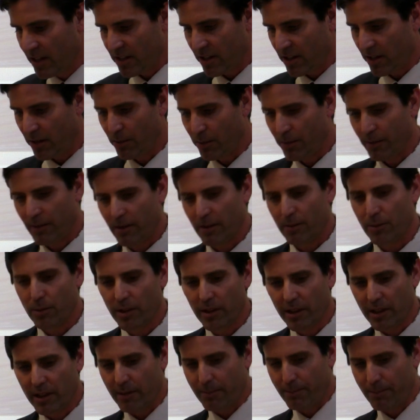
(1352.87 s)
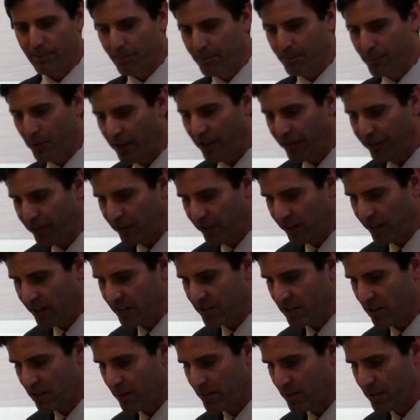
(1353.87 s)
So really
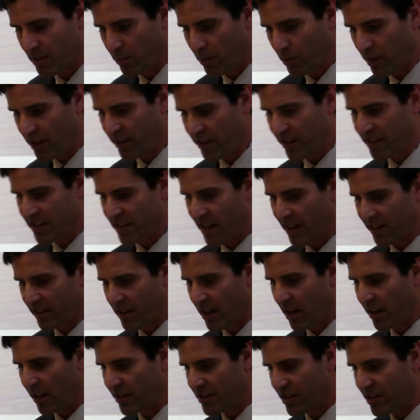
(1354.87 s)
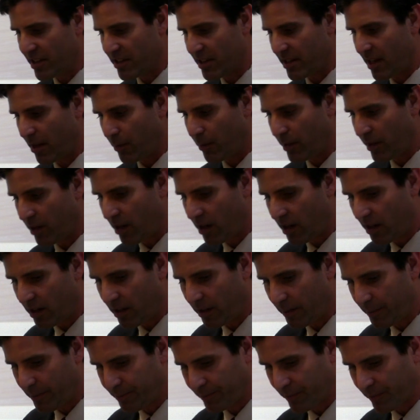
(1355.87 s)
briefly, in terms of what are the technologies that we
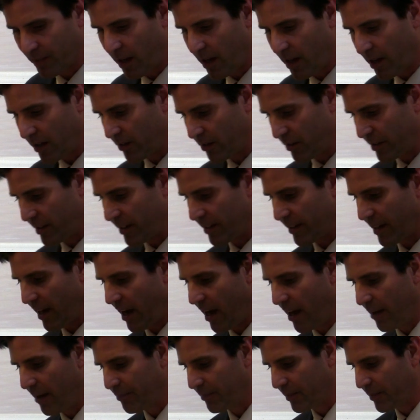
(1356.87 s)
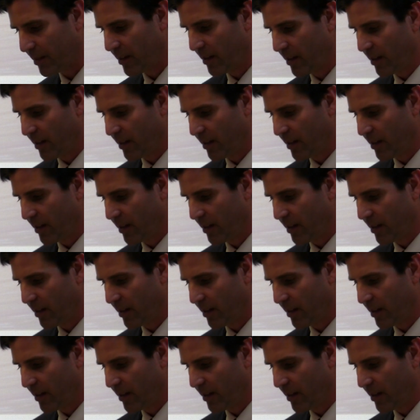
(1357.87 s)
are looking at,